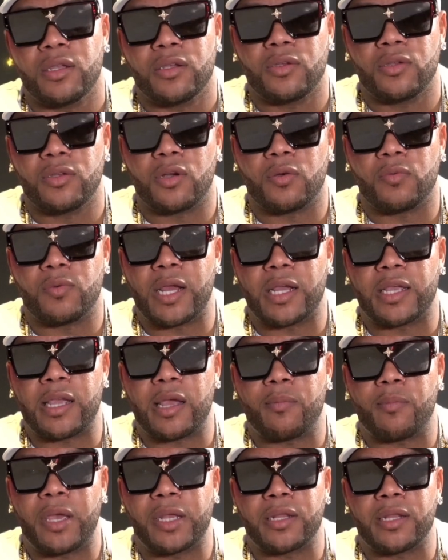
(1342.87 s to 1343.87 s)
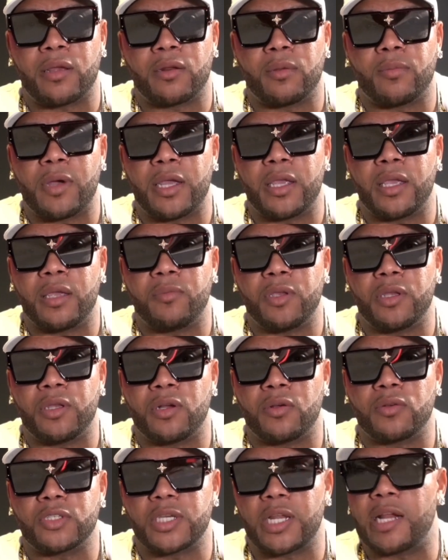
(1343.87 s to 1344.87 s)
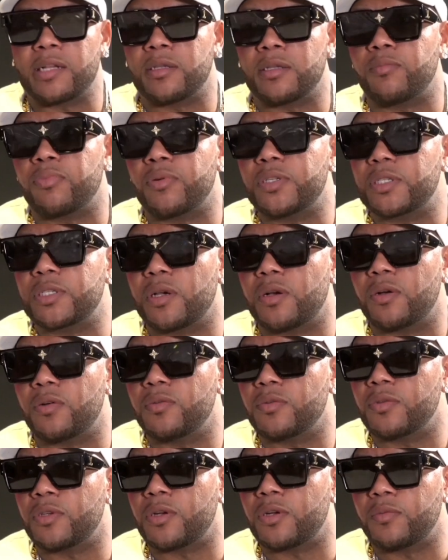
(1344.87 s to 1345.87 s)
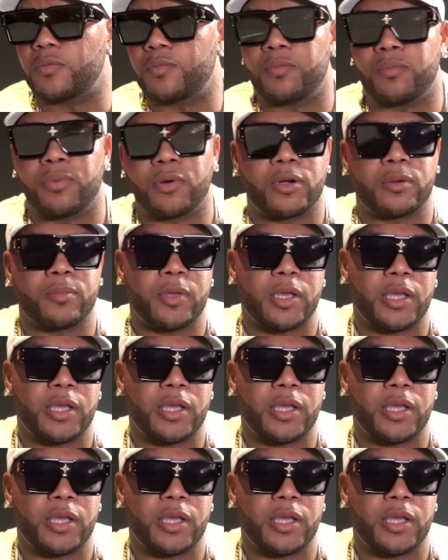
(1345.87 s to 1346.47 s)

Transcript: When I got back down to Miami. Shout out to Briscoe. Birdman.